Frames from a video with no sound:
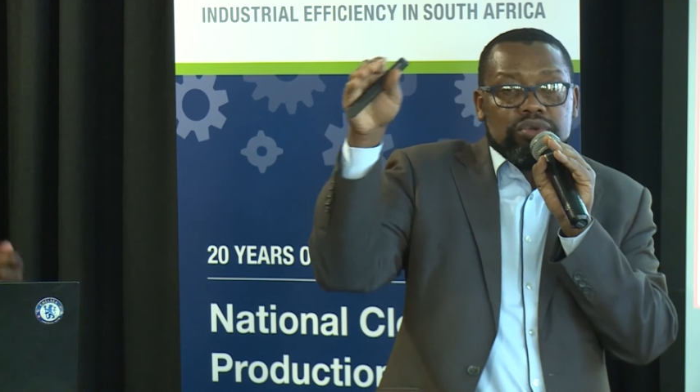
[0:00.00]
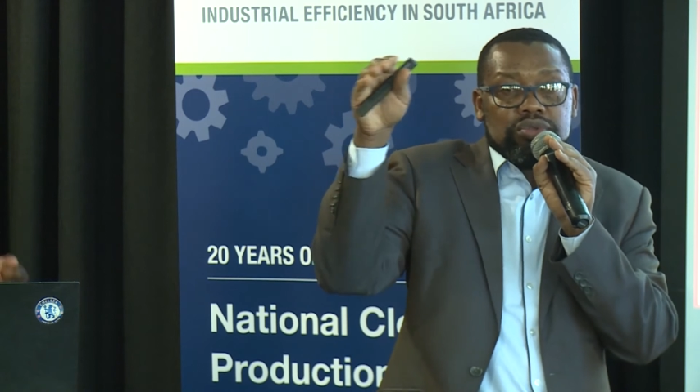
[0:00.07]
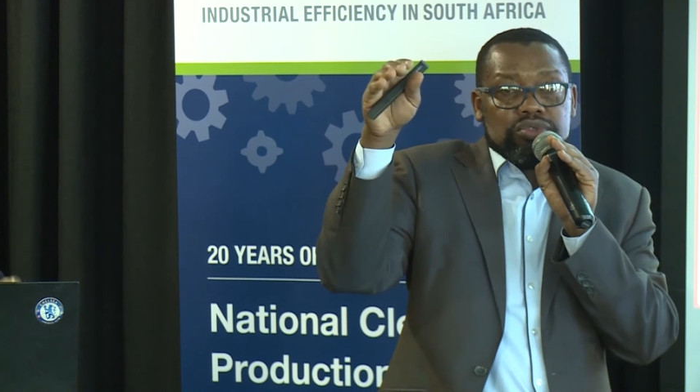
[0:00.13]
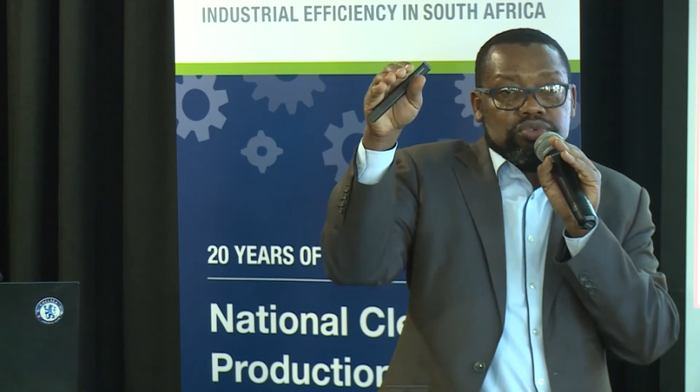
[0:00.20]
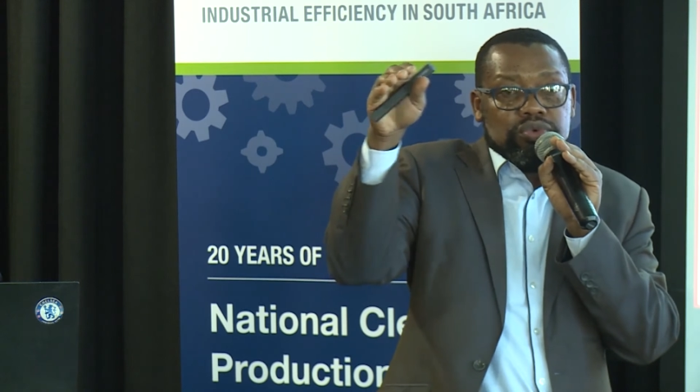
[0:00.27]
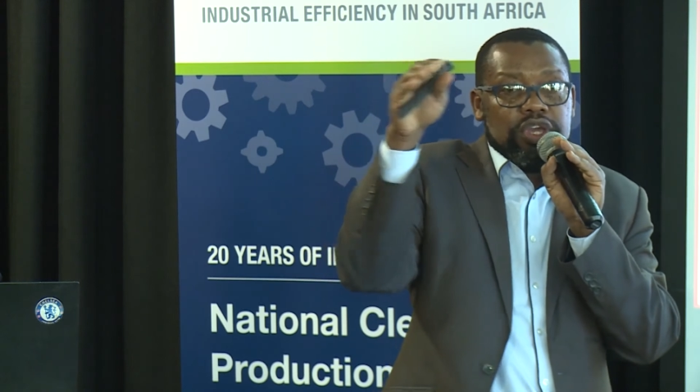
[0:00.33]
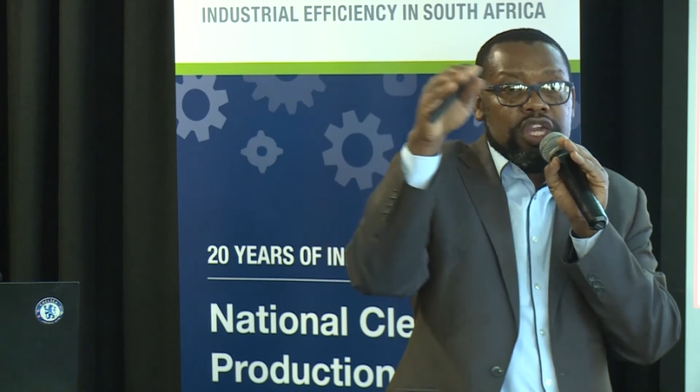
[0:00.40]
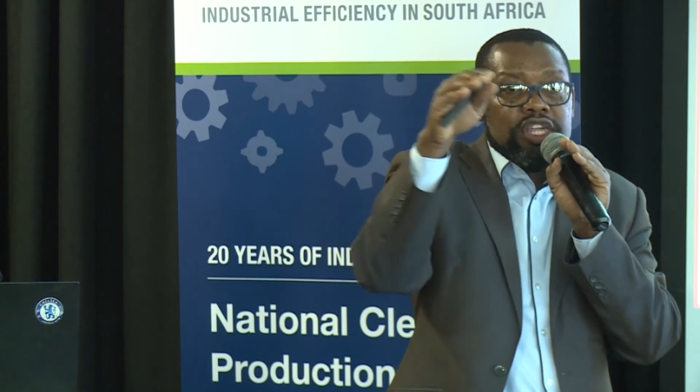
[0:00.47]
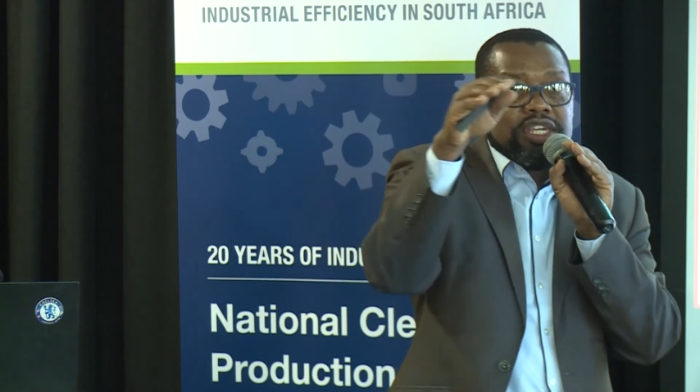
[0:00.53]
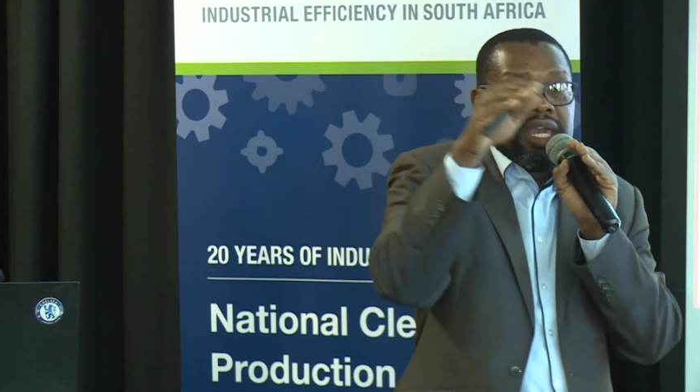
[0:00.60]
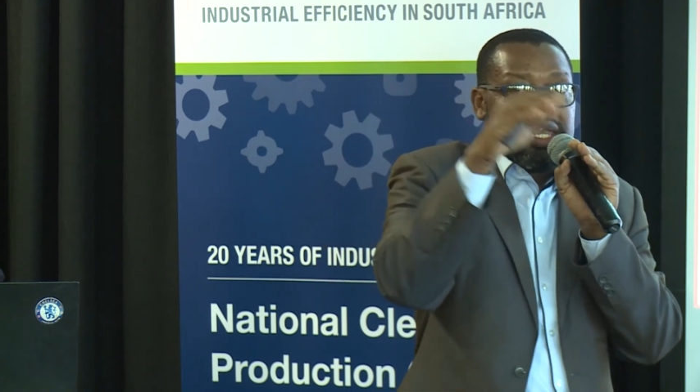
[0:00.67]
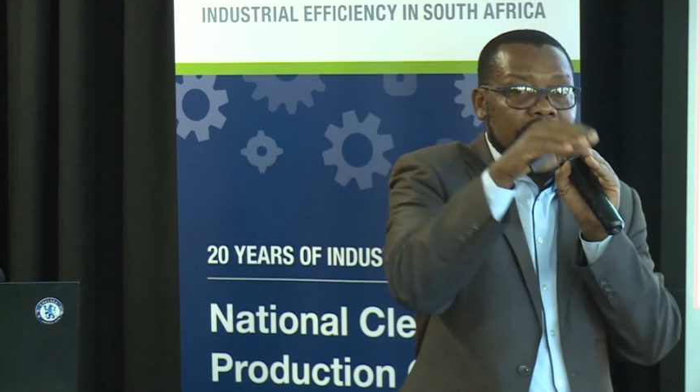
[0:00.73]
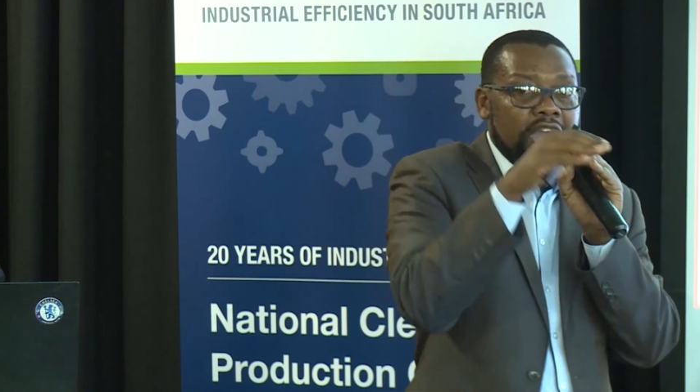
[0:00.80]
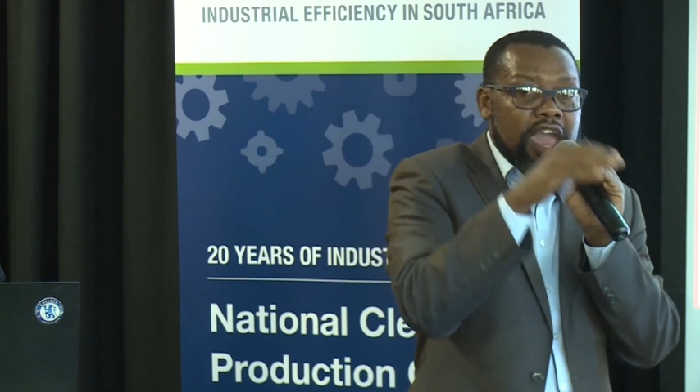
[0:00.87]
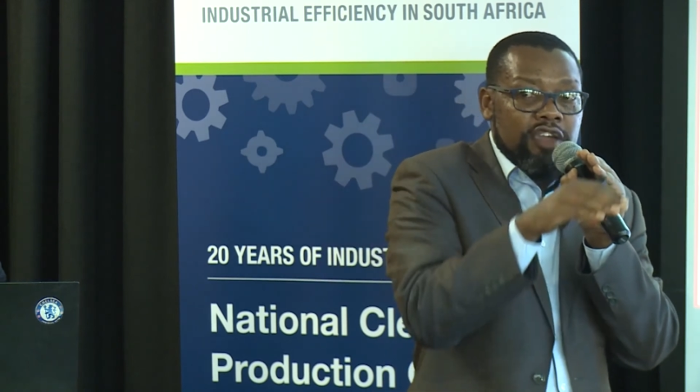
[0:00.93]
to each
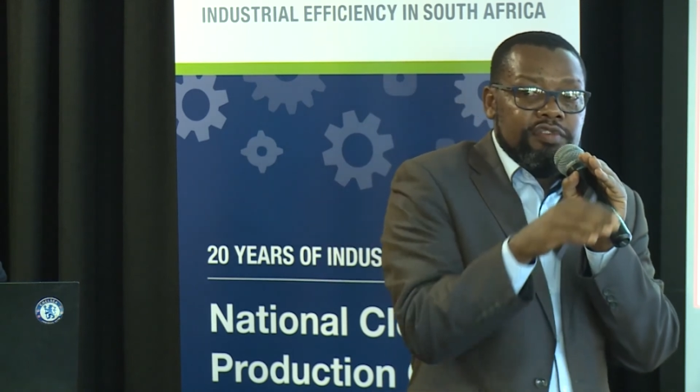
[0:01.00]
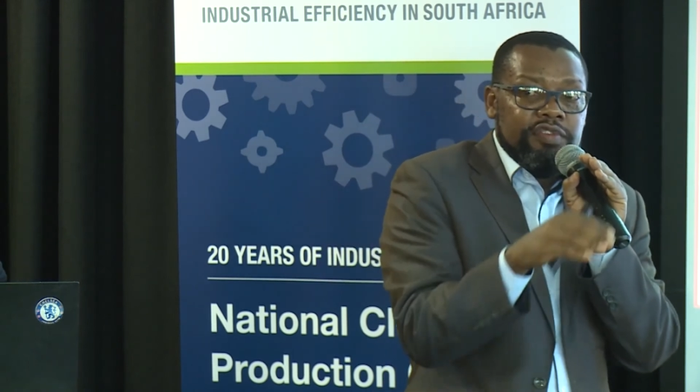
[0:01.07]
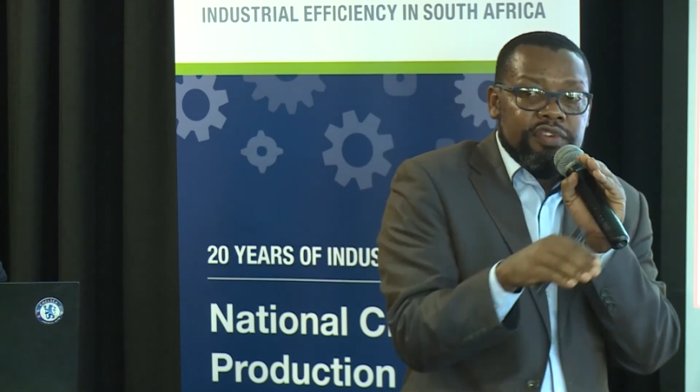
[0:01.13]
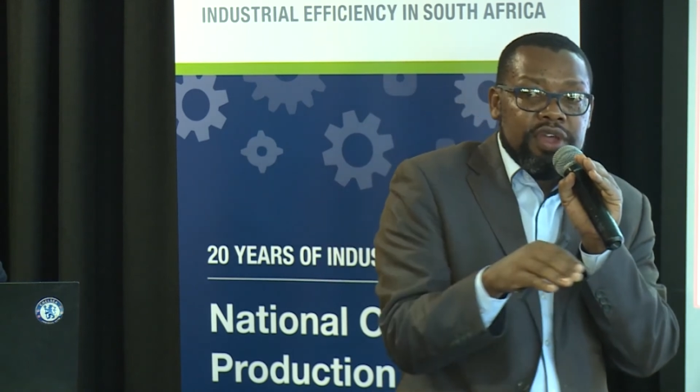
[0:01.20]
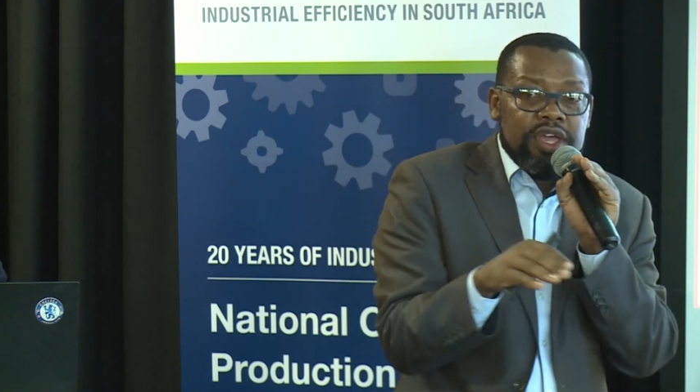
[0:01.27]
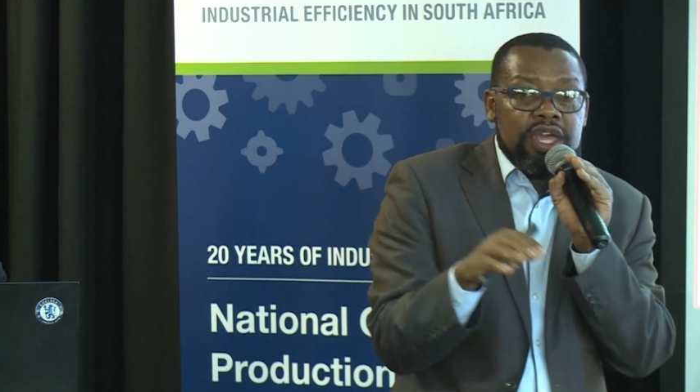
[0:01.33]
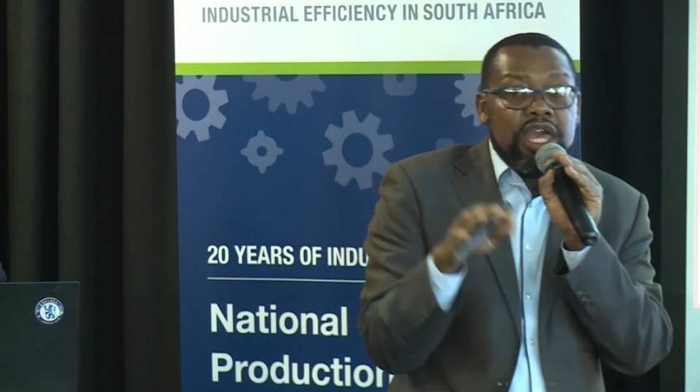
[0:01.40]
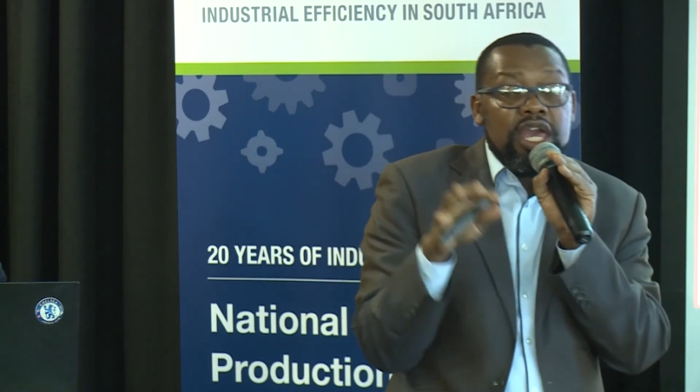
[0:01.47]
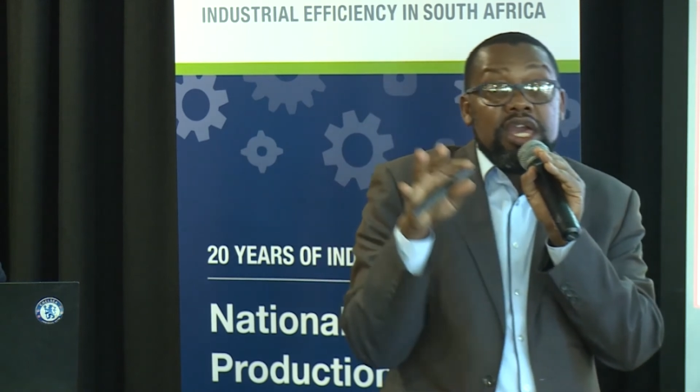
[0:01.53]
and every